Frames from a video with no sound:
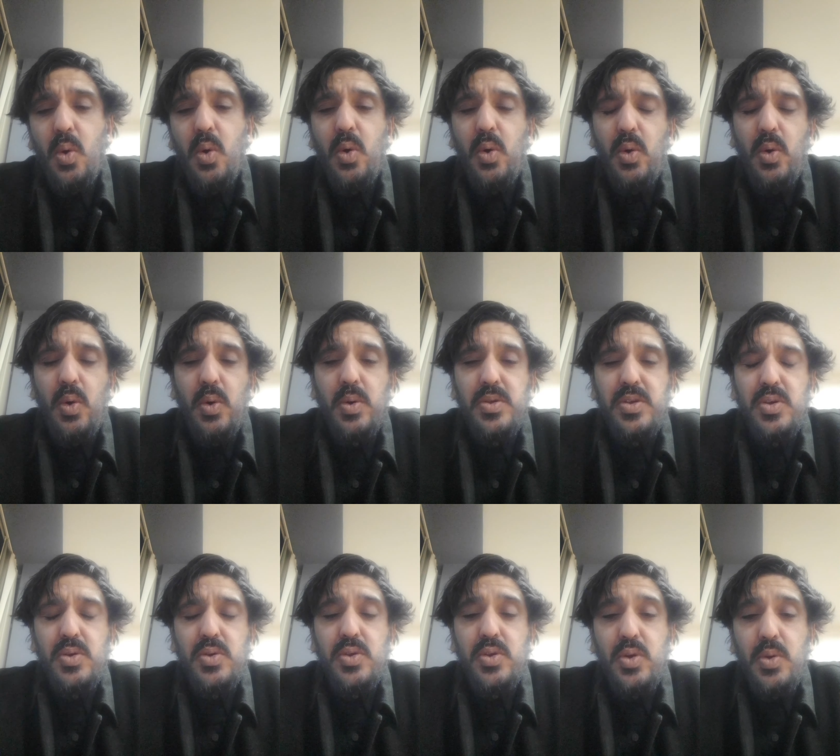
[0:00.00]
or
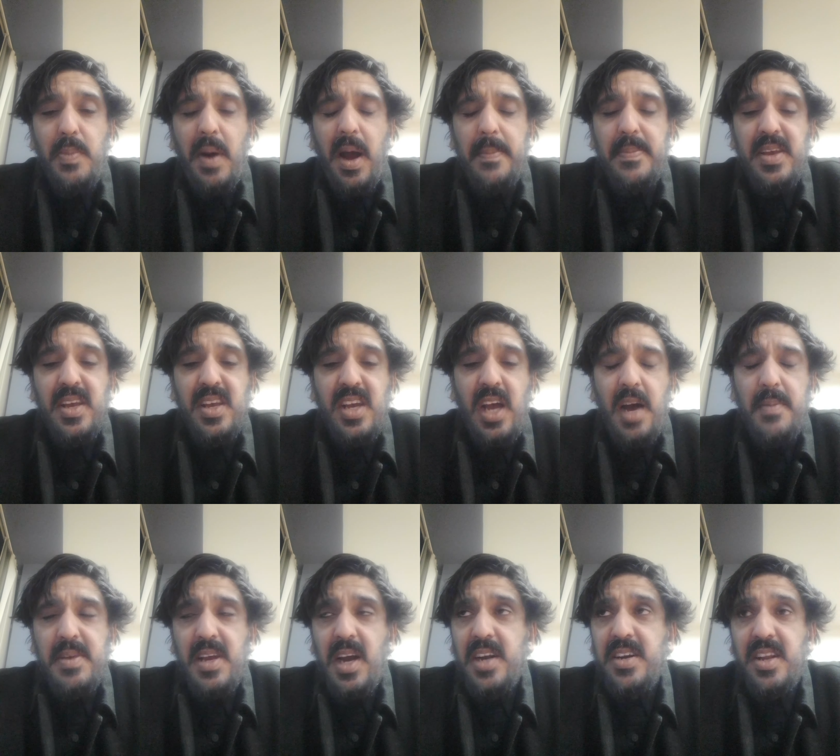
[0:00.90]
you might be
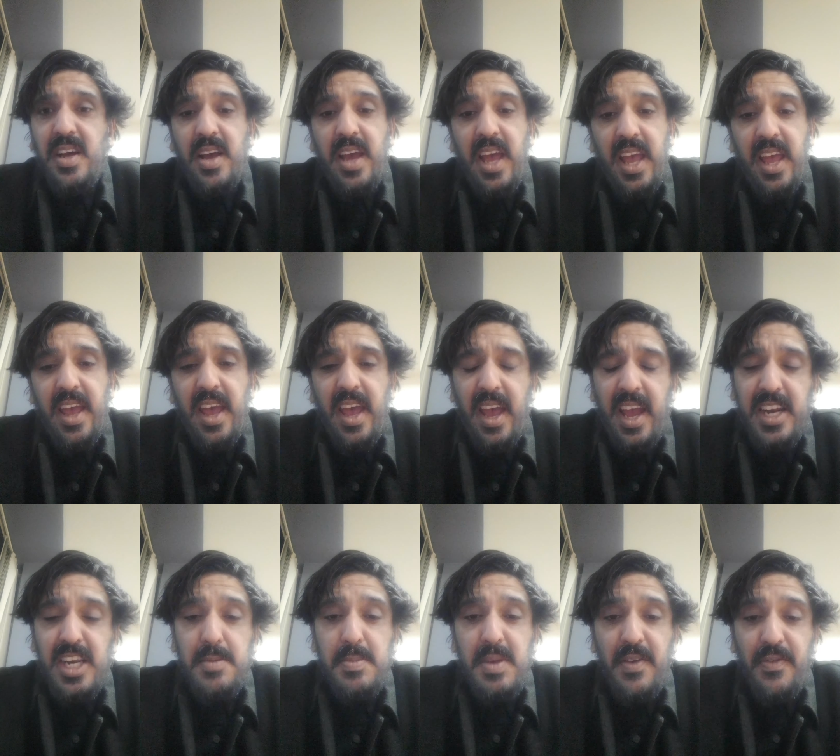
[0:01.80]
coming under
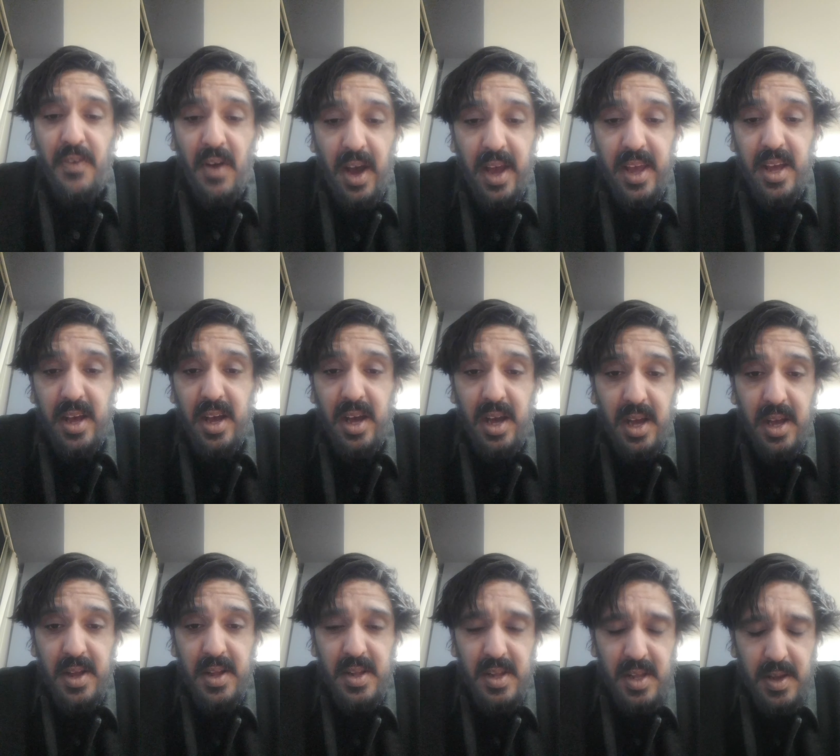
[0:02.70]
enemy
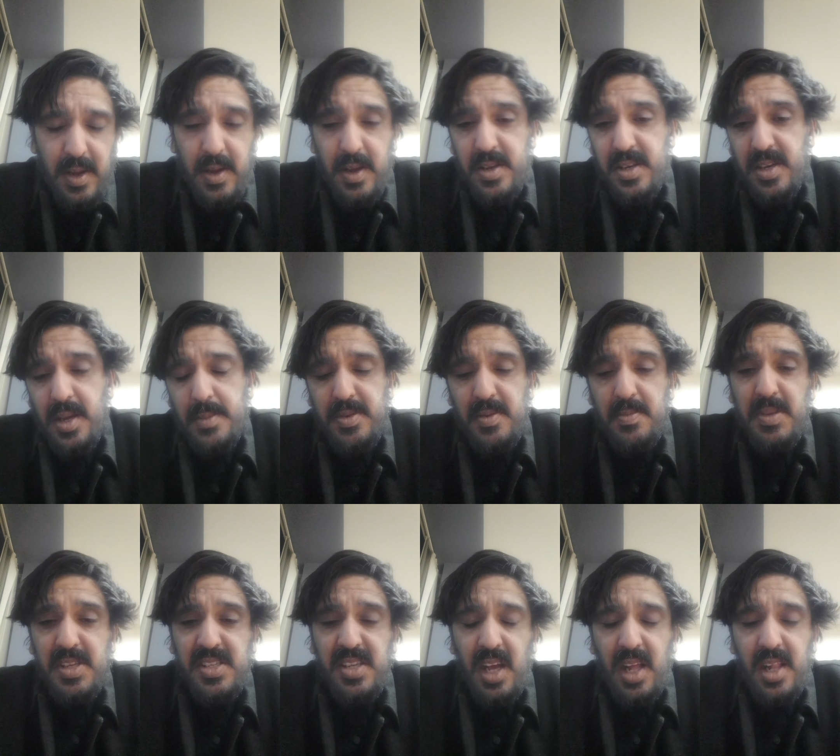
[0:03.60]
fire in terms of
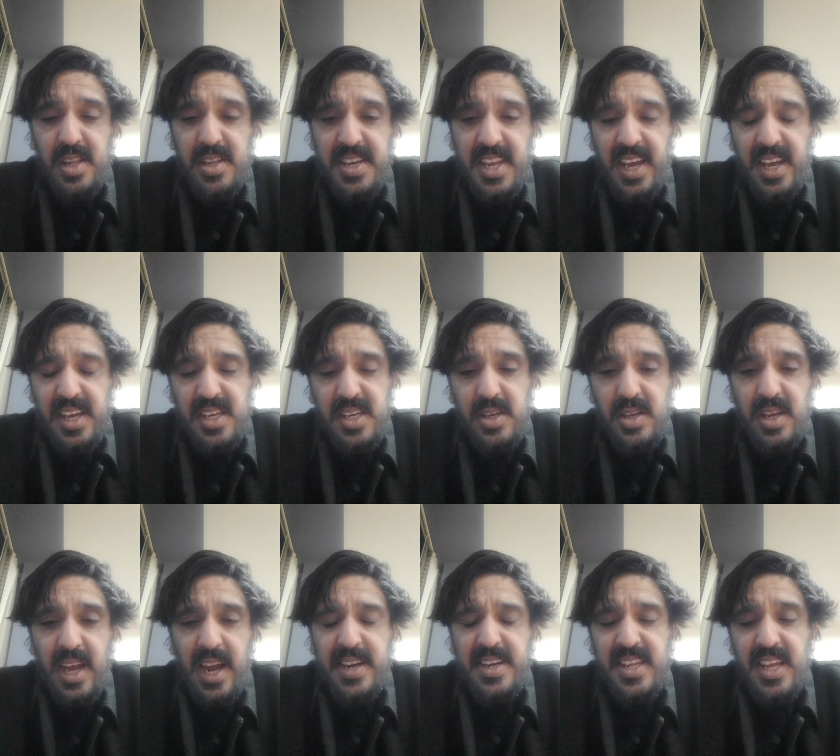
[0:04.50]
missile
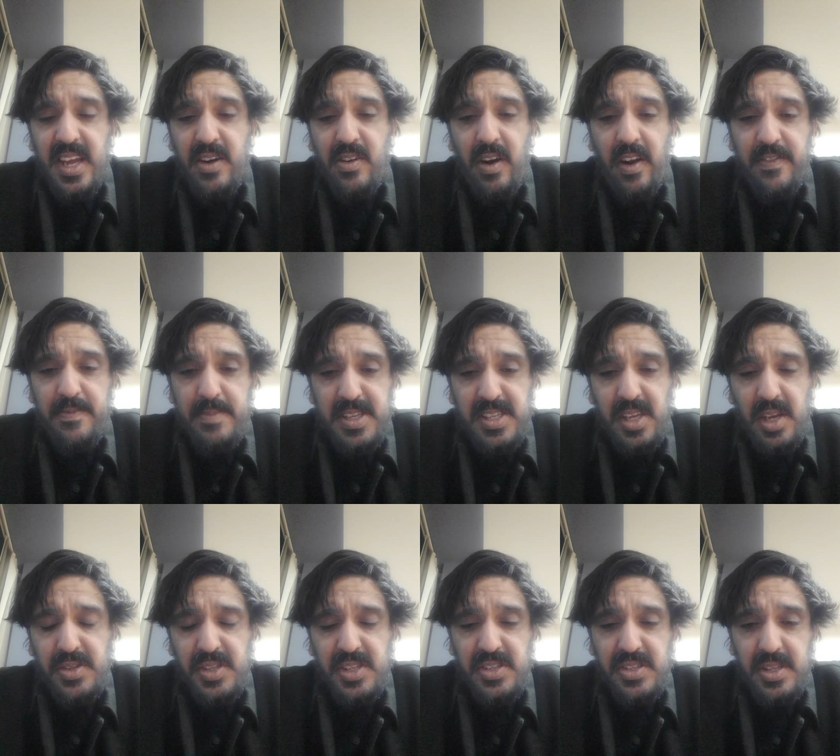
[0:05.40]
attack, anti-aircraft
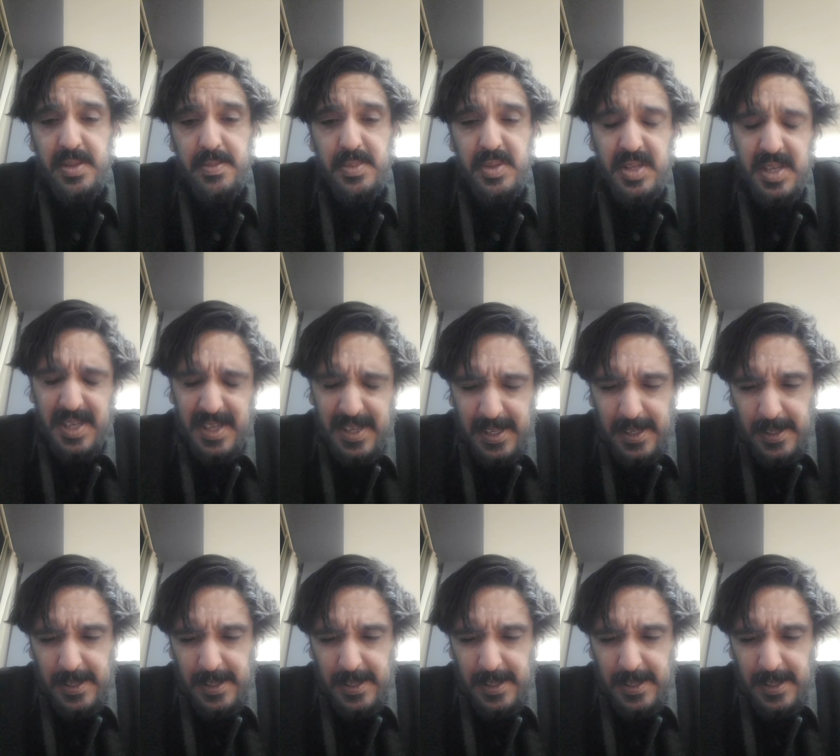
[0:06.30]
missile systems,